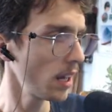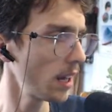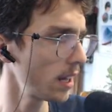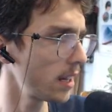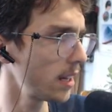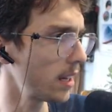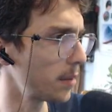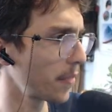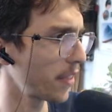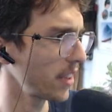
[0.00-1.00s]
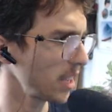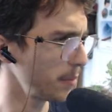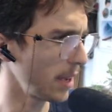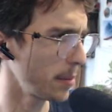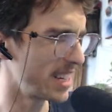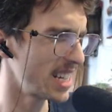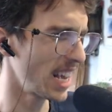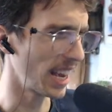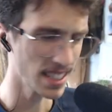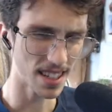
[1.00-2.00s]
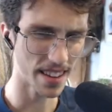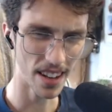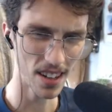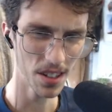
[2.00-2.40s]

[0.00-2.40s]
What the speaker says: I'm thinking maybe text there